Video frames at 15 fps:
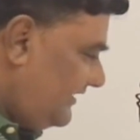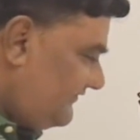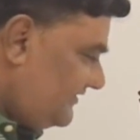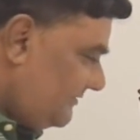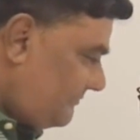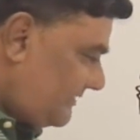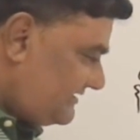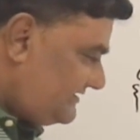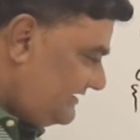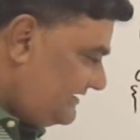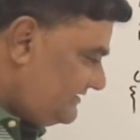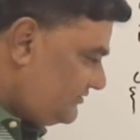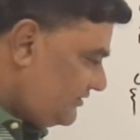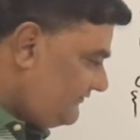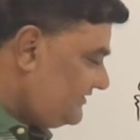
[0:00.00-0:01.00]
If the
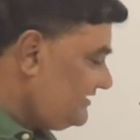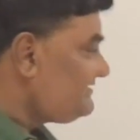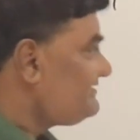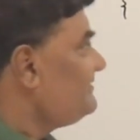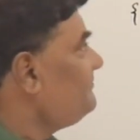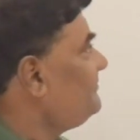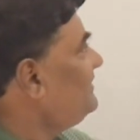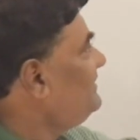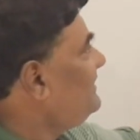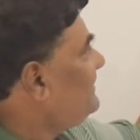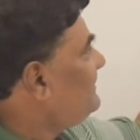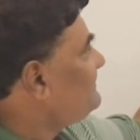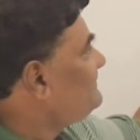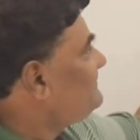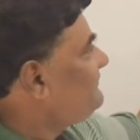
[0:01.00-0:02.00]
precedence of this symbol,
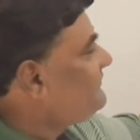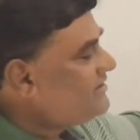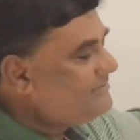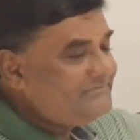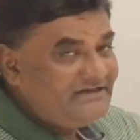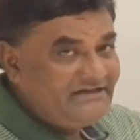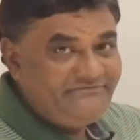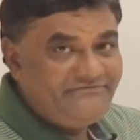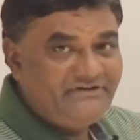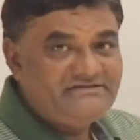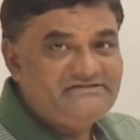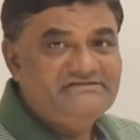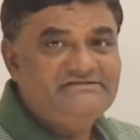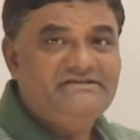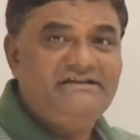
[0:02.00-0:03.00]
that is from the
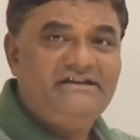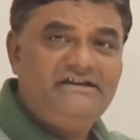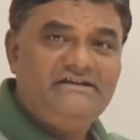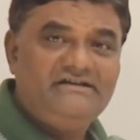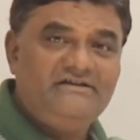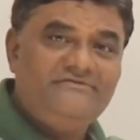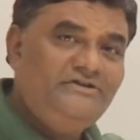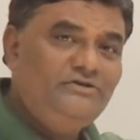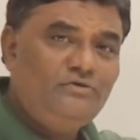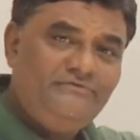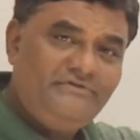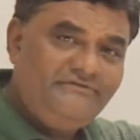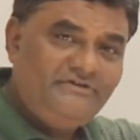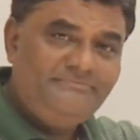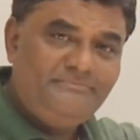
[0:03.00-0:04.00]
infix, is greater, we know
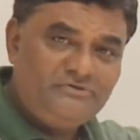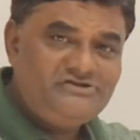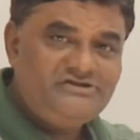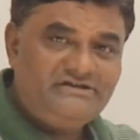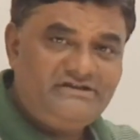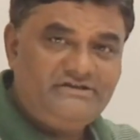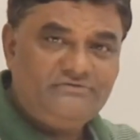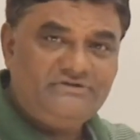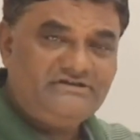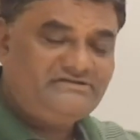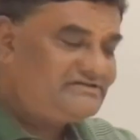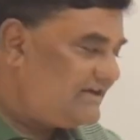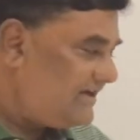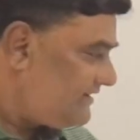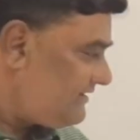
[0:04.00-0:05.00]
we will push it into the
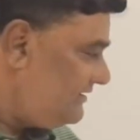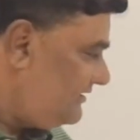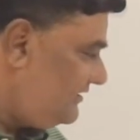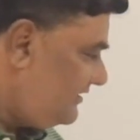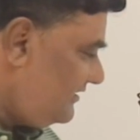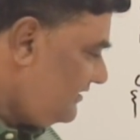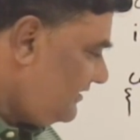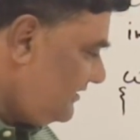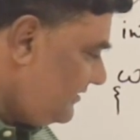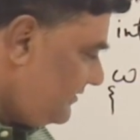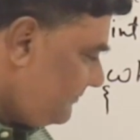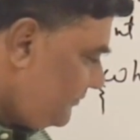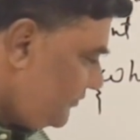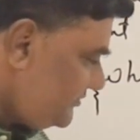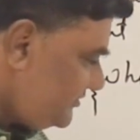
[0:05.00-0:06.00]
stack.
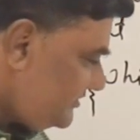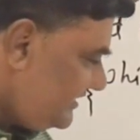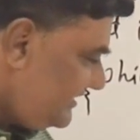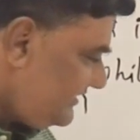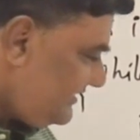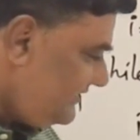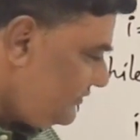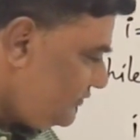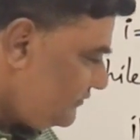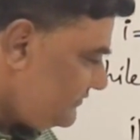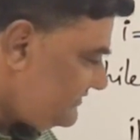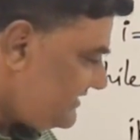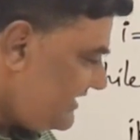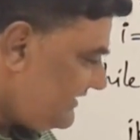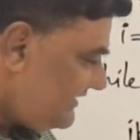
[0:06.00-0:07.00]
Push it into
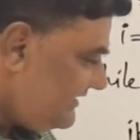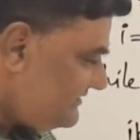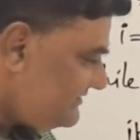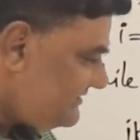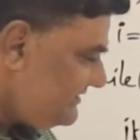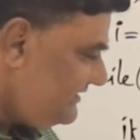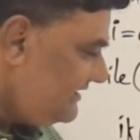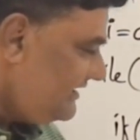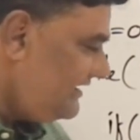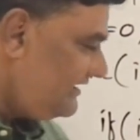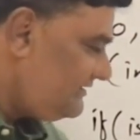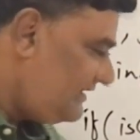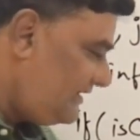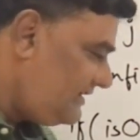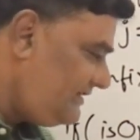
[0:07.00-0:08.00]
stack st,
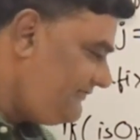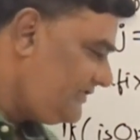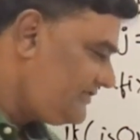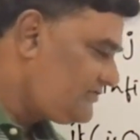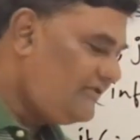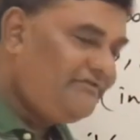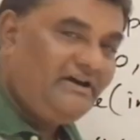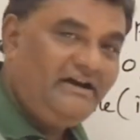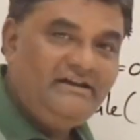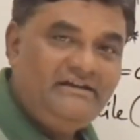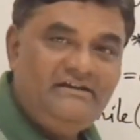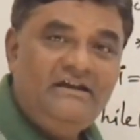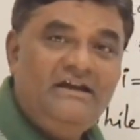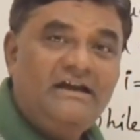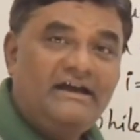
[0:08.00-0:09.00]
that infix of
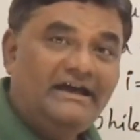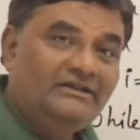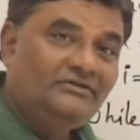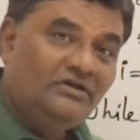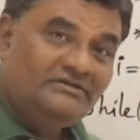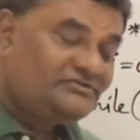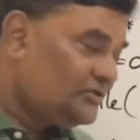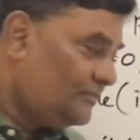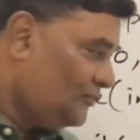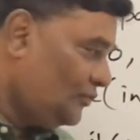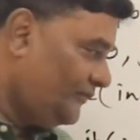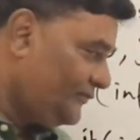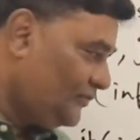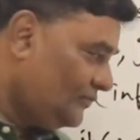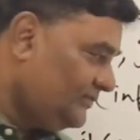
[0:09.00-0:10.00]
I, and also
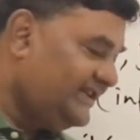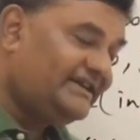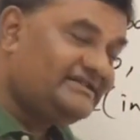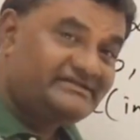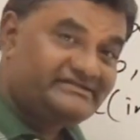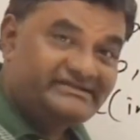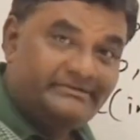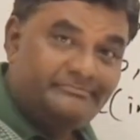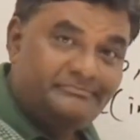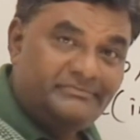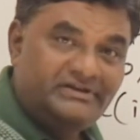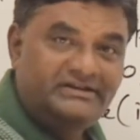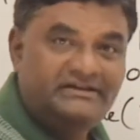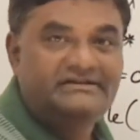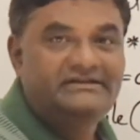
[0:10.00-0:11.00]
move to next
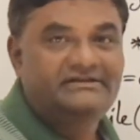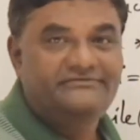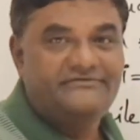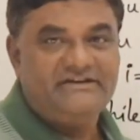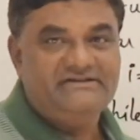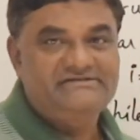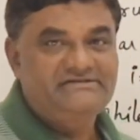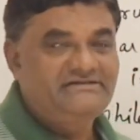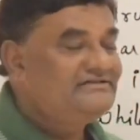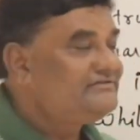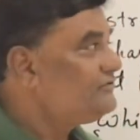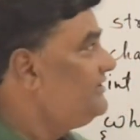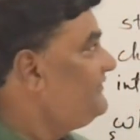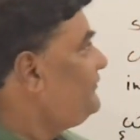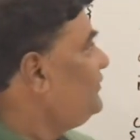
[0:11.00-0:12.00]
symbol in infix.
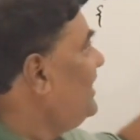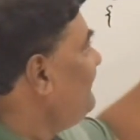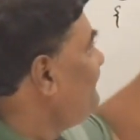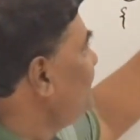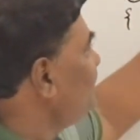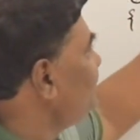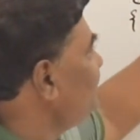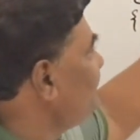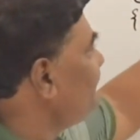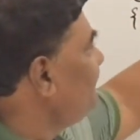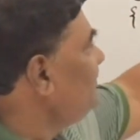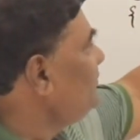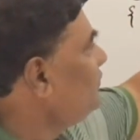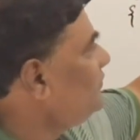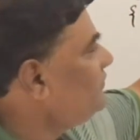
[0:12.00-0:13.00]
So if you have pushed this
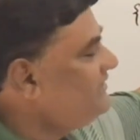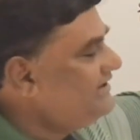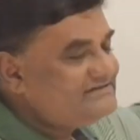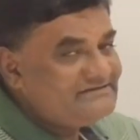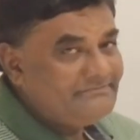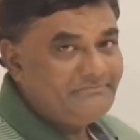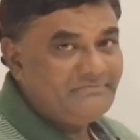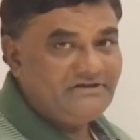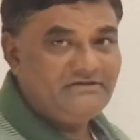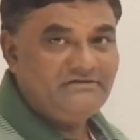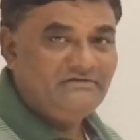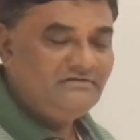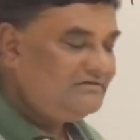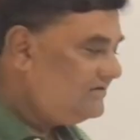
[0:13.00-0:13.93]
one, go to next symbol,